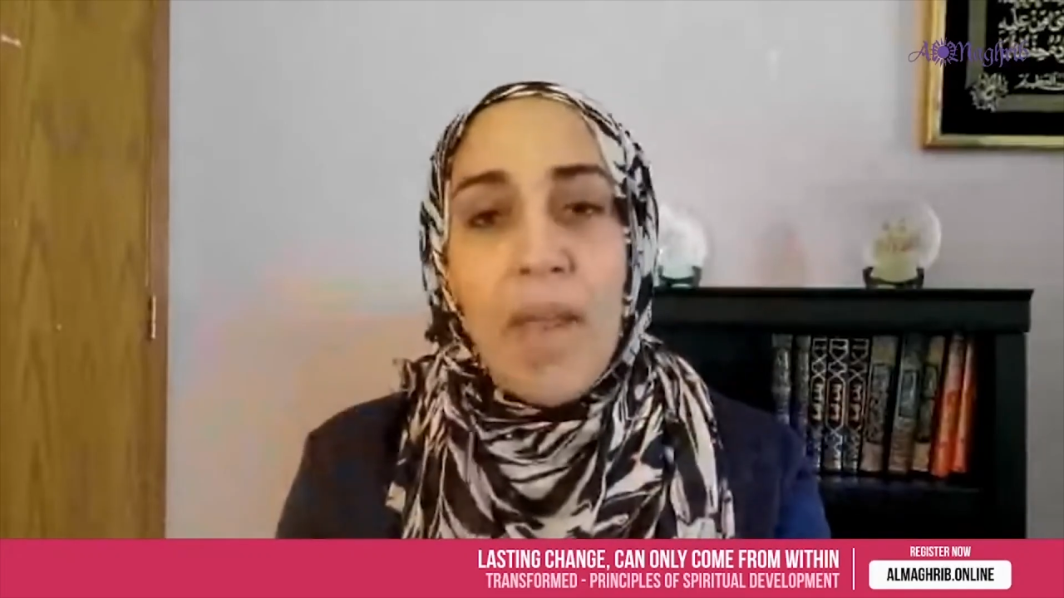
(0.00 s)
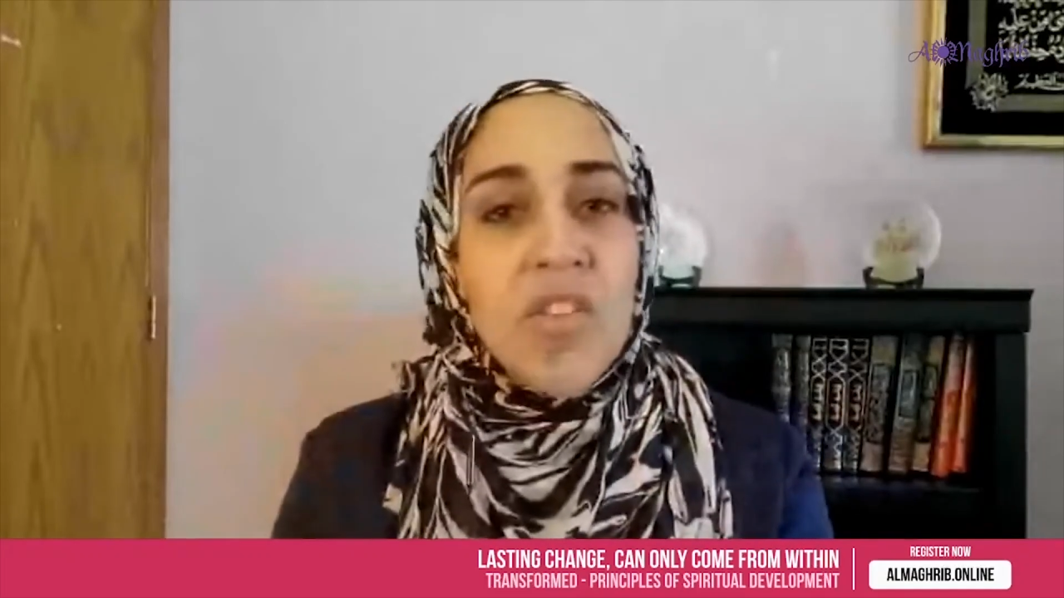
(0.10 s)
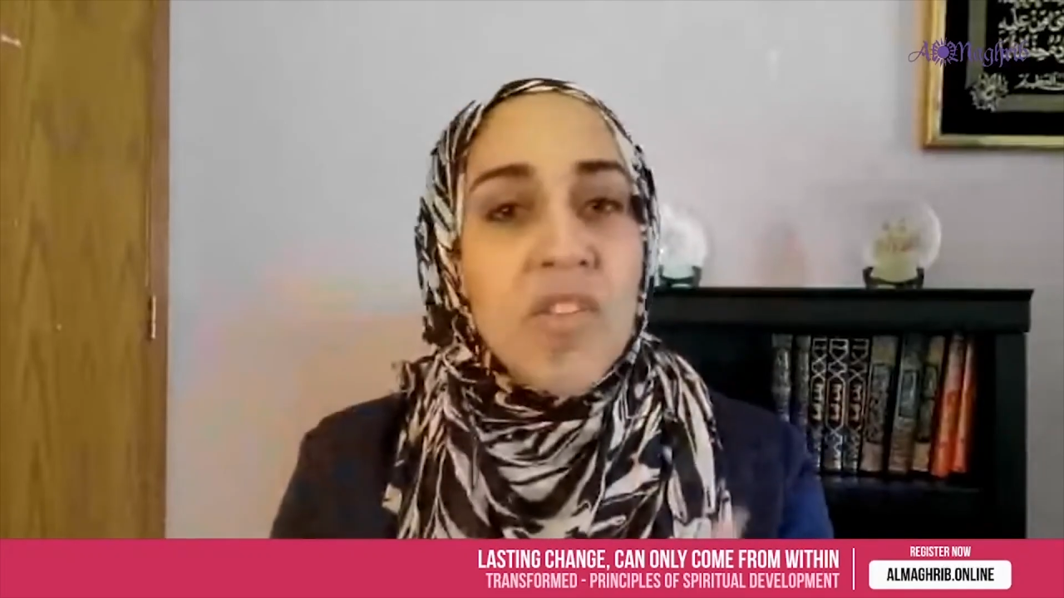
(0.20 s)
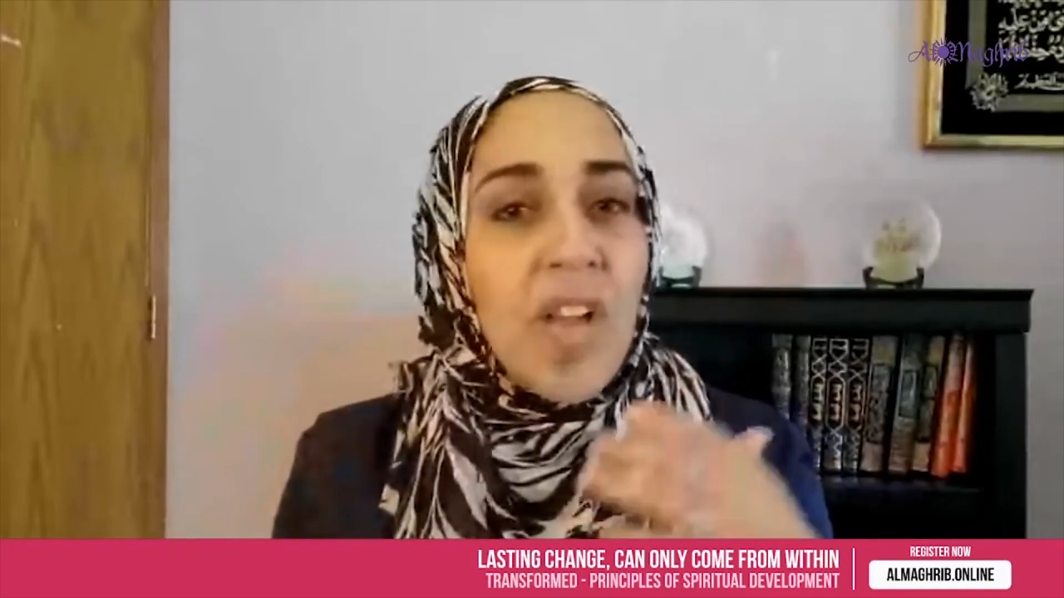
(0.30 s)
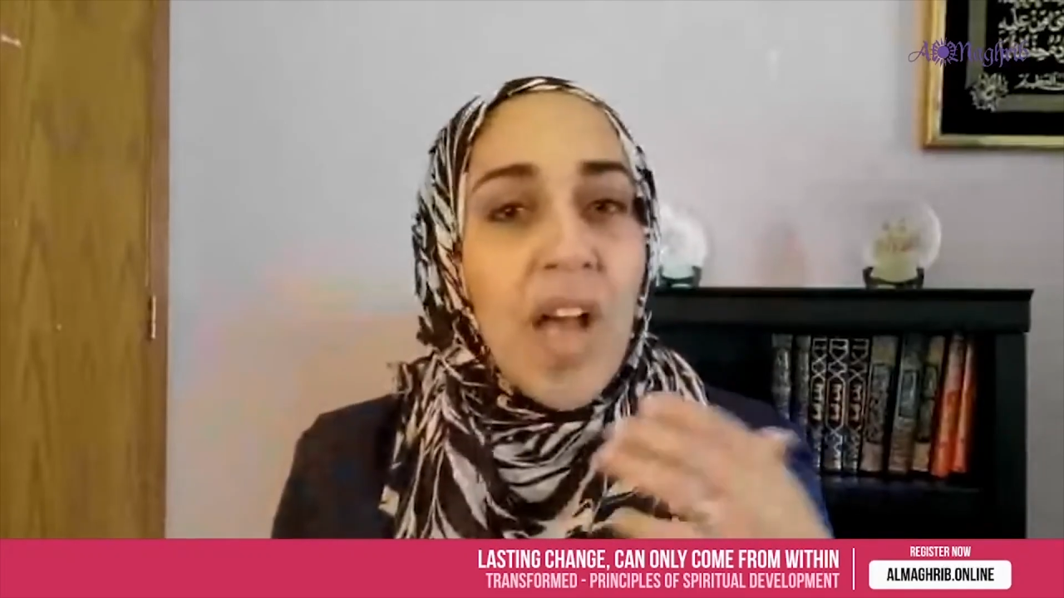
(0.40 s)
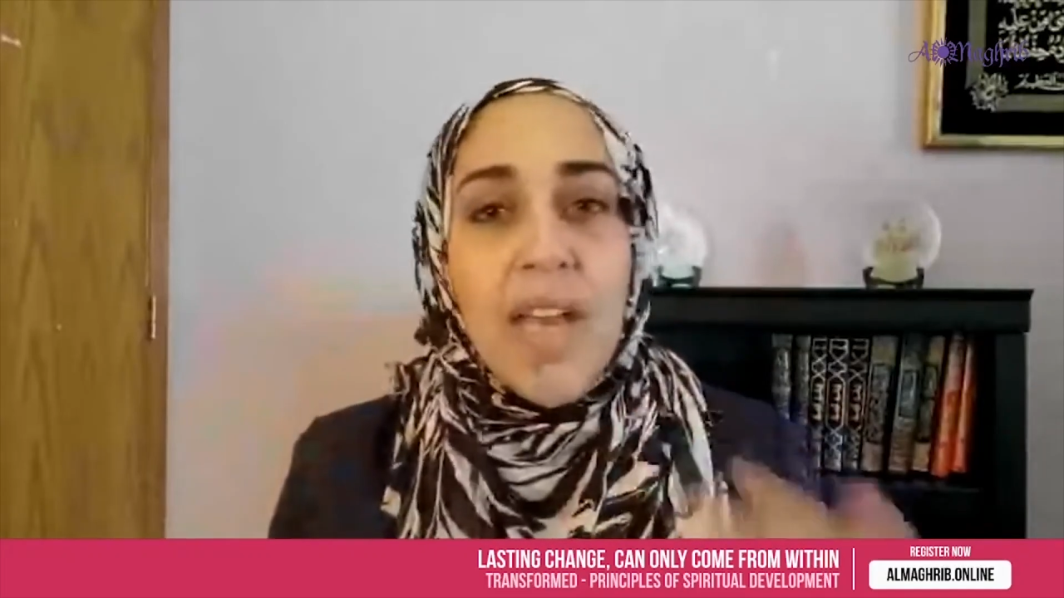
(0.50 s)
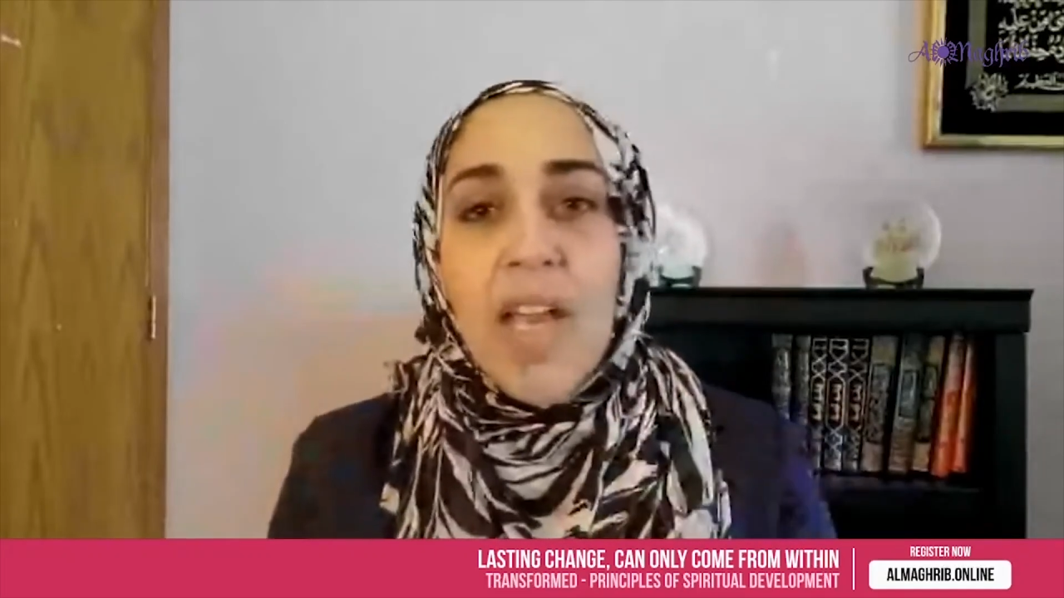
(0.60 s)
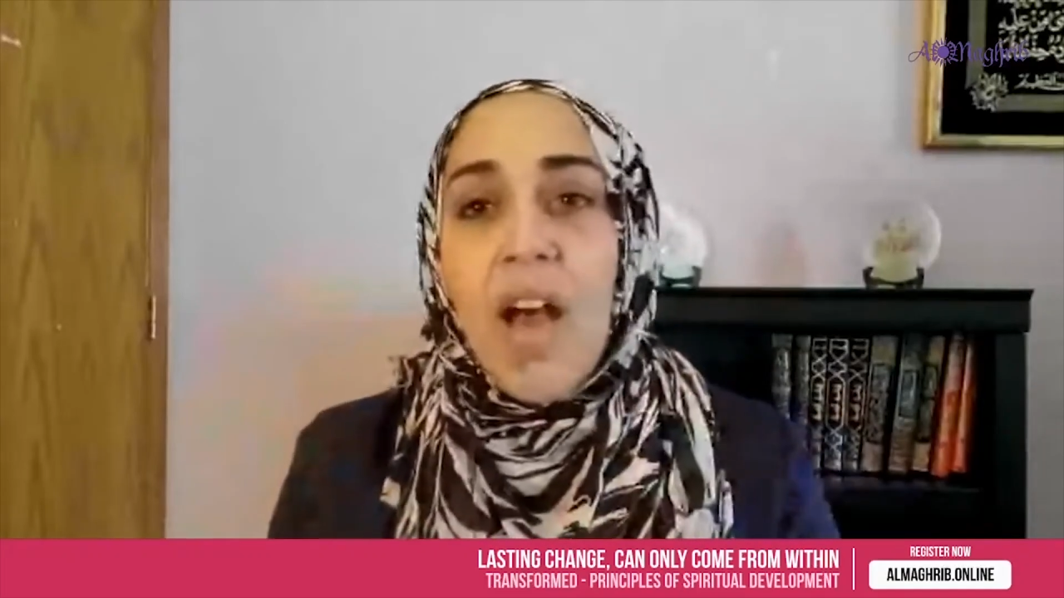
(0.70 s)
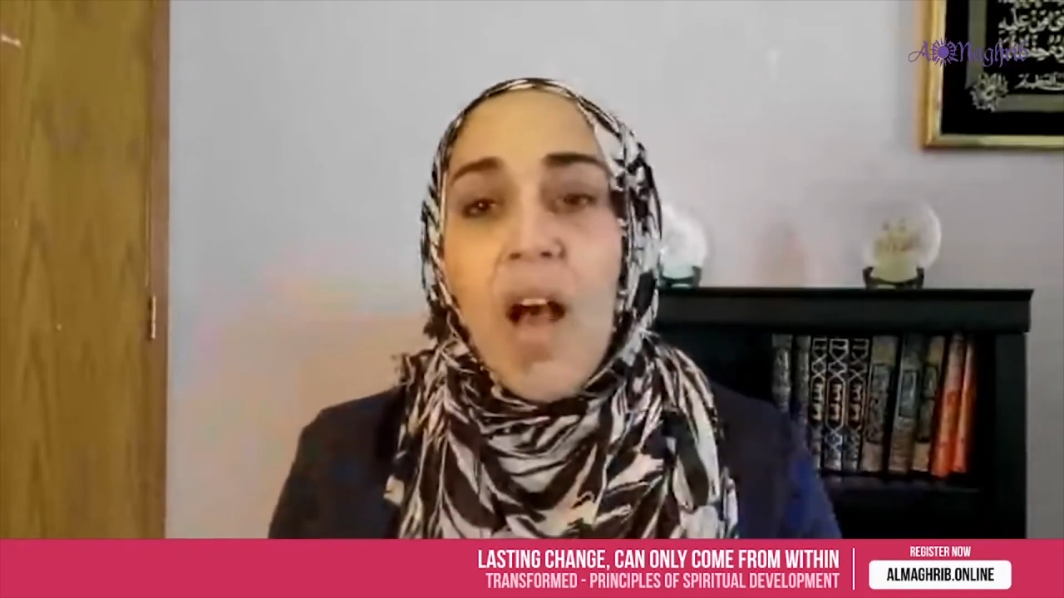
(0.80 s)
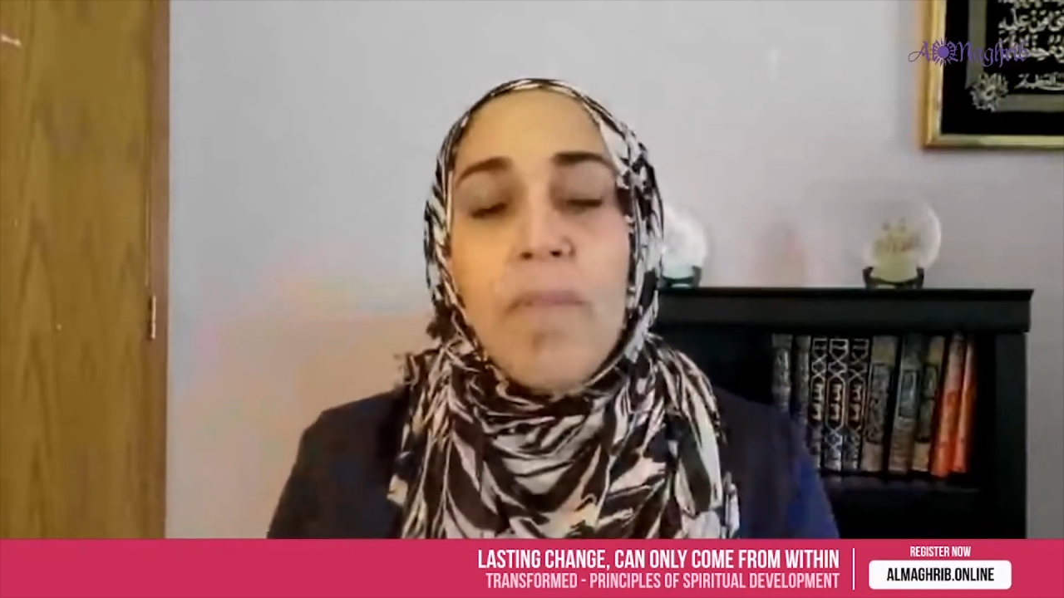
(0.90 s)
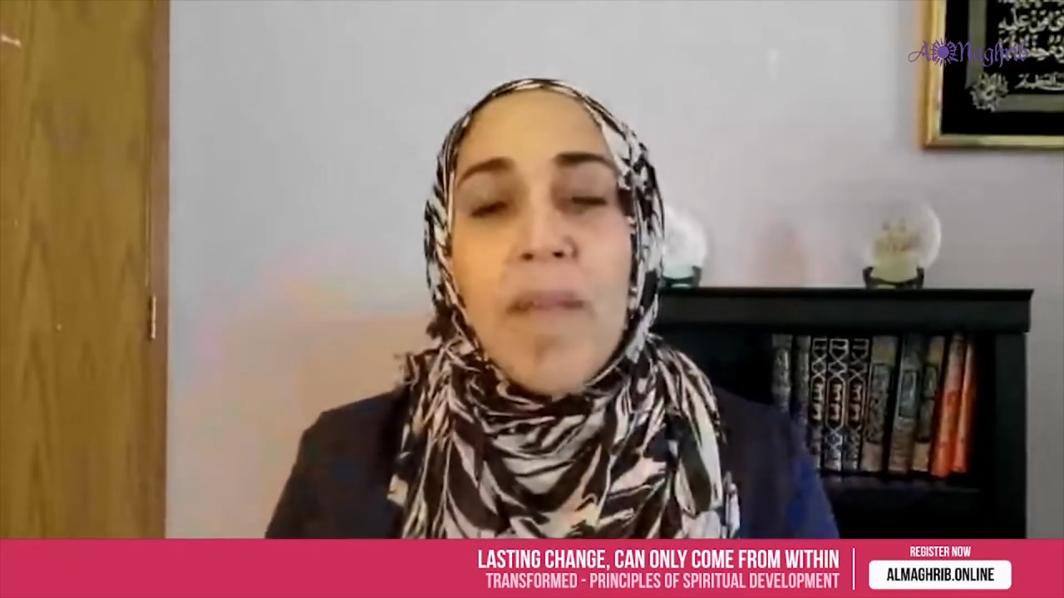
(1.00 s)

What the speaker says: I just got a